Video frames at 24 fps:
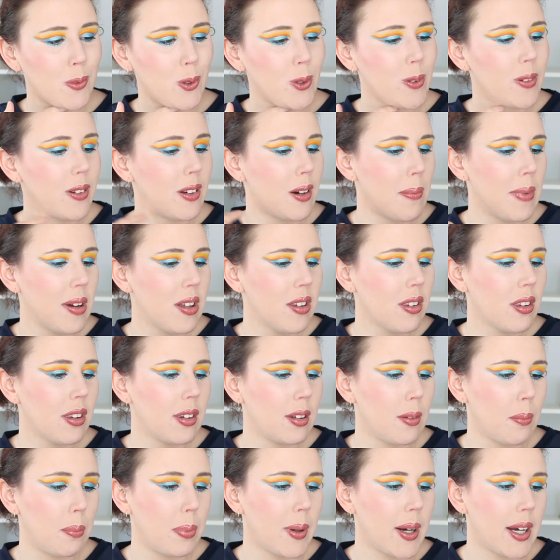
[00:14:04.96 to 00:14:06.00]
more than a
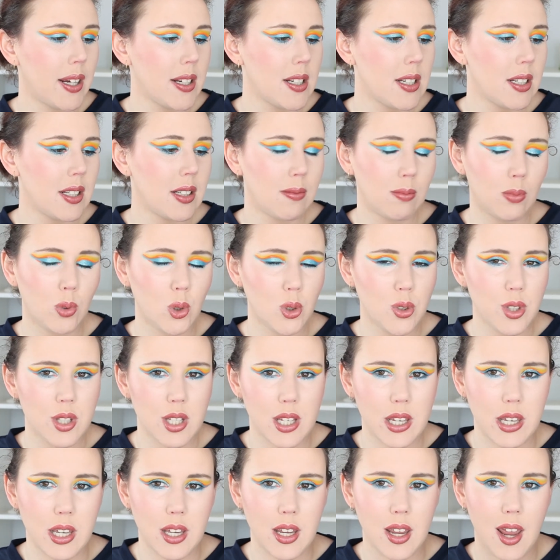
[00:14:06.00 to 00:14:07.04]
month, but we'll
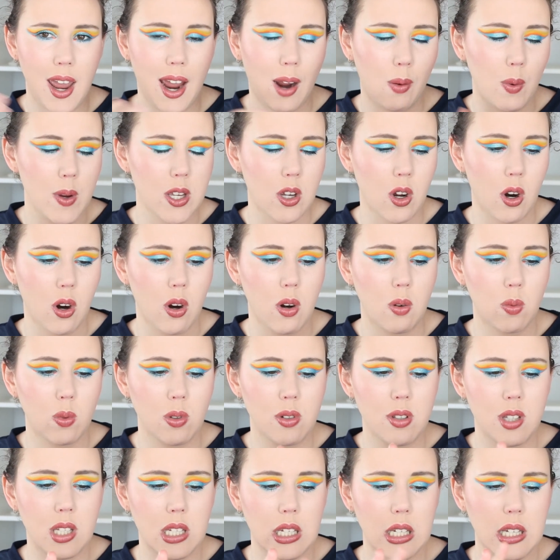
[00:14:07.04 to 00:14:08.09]
see how we go.
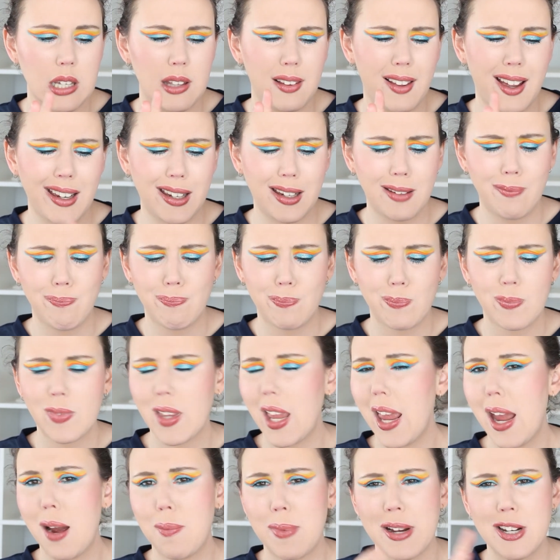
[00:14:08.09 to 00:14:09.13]
We'll see, like,
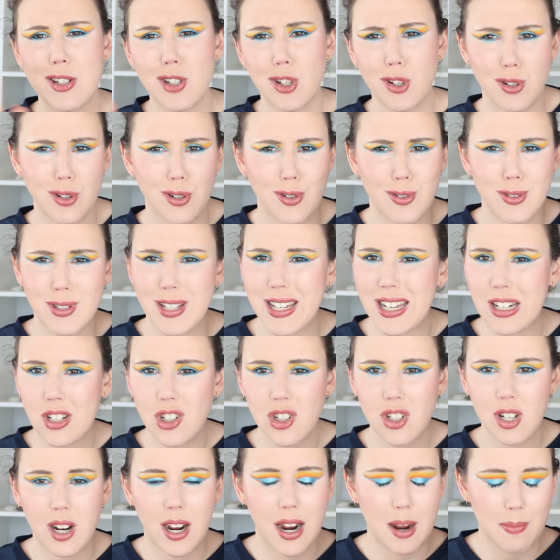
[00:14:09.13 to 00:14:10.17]
how much you use
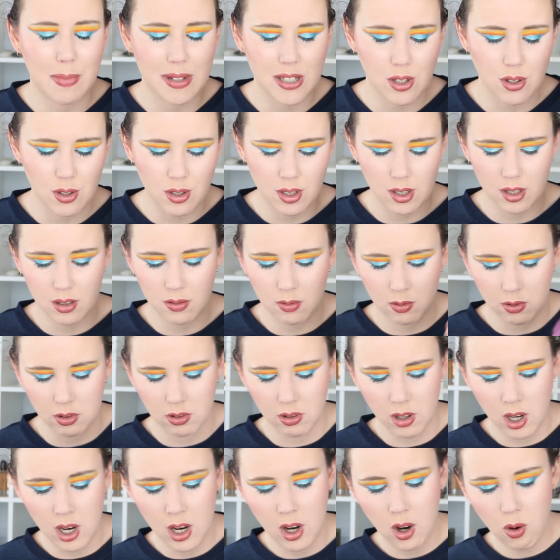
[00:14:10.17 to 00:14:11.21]
each time I use it
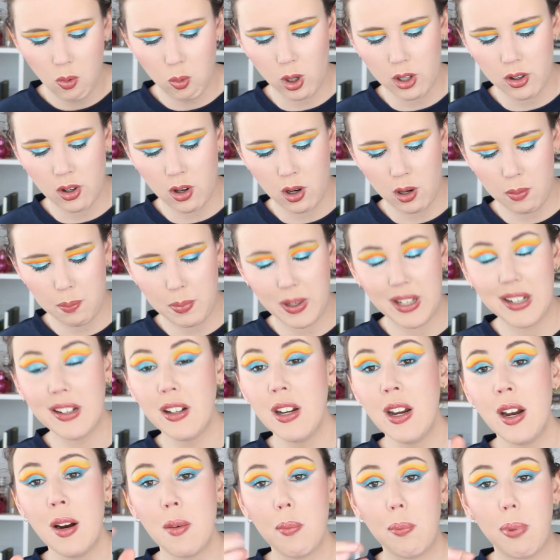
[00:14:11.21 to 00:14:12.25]
and whatnot.
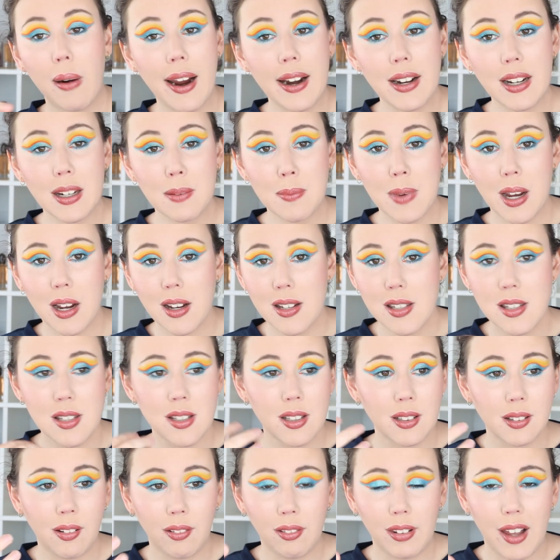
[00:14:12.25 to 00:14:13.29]
But brightening
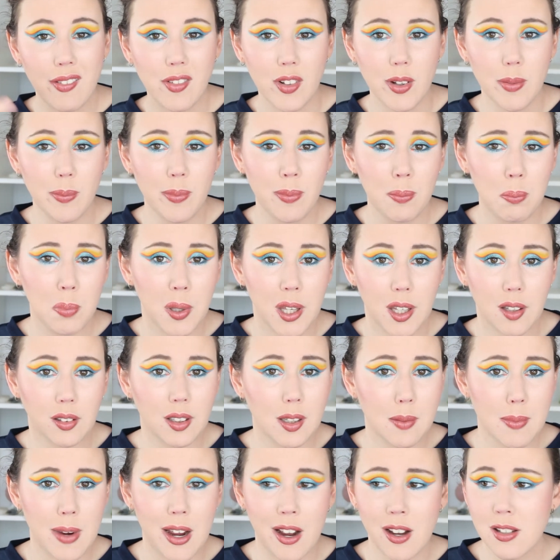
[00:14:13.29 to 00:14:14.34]
masks, love them.
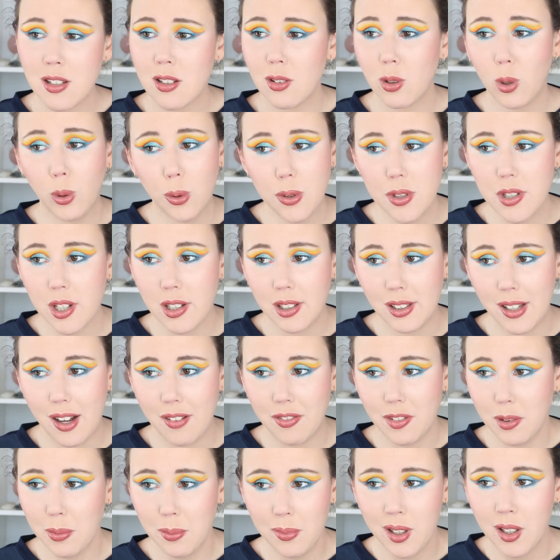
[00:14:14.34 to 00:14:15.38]
Peeling masks, also
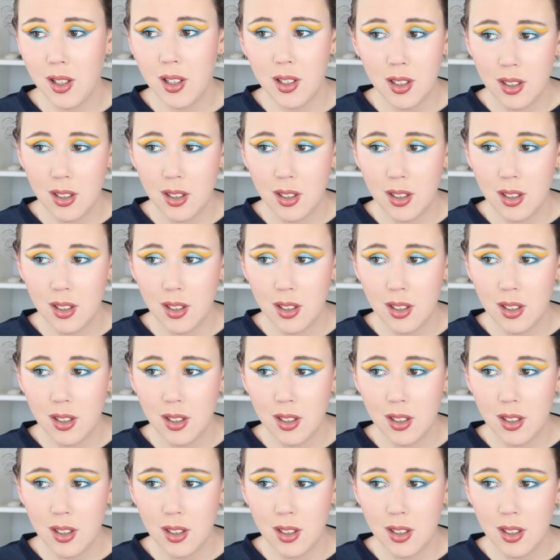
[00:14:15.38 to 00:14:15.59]
love them.